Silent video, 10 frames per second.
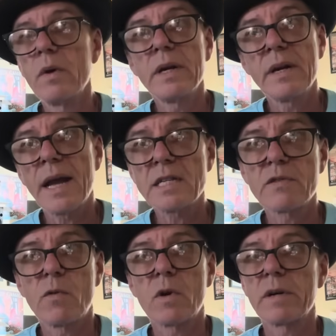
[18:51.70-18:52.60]
in and ask
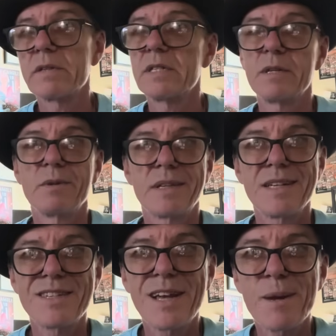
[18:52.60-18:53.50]
for it. See what they
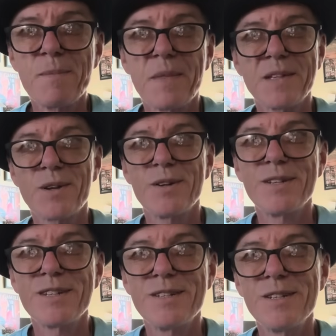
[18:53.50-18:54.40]
say. That's all
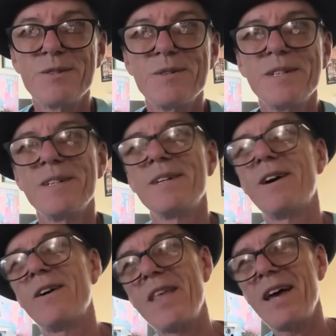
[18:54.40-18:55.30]
you can do.
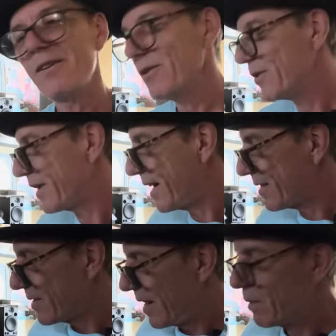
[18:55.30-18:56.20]
On that note, you
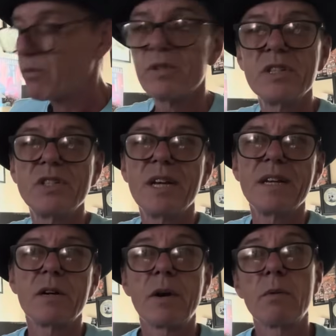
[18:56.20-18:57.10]
guys, I appreciate
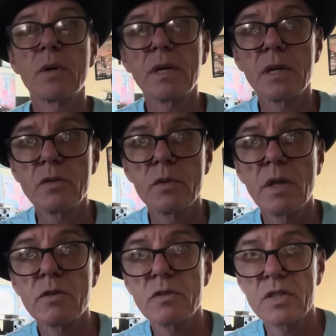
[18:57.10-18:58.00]
it. All right, we're going to do
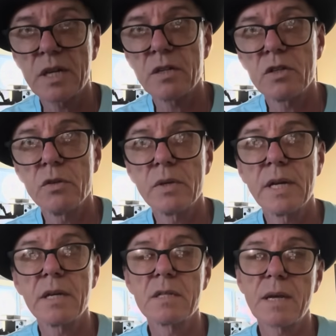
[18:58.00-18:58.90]
another second
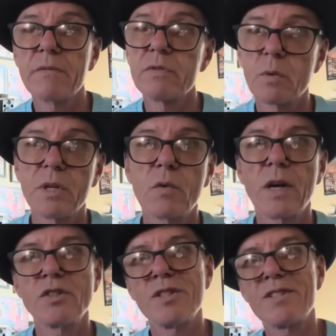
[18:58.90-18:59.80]
Q&A because I have so many
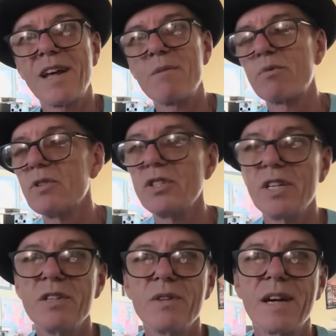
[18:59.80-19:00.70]
questions, and I
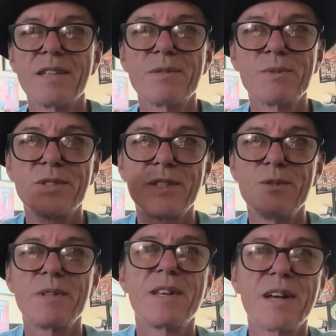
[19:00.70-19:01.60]
appreciate you guys, and we'll see
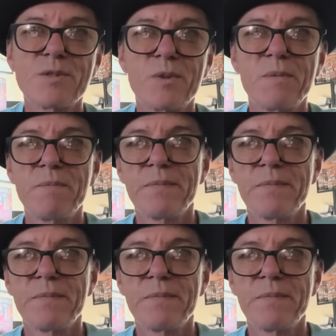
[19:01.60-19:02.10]
you on the next one.